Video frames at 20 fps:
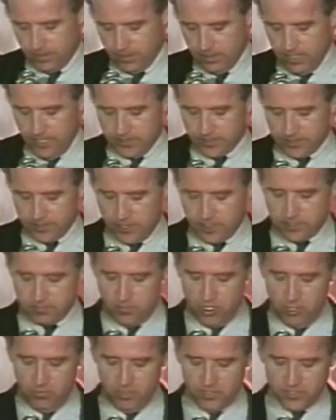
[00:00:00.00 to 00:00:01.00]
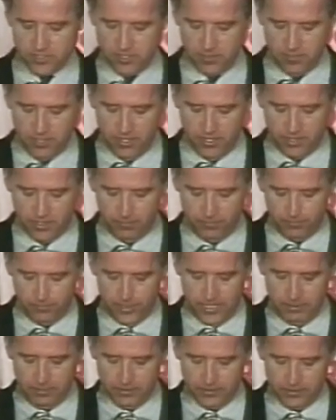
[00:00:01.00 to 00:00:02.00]
At such moments, the American
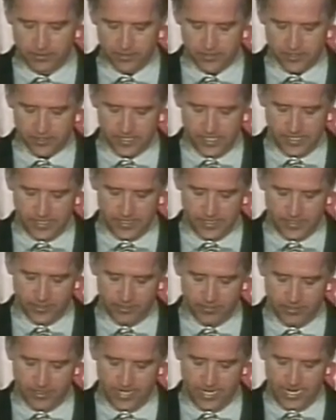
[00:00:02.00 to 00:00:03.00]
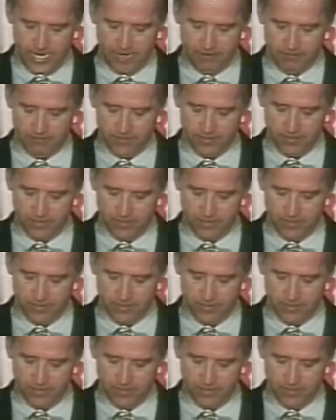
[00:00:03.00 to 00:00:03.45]
people and the Senate, on their behalf,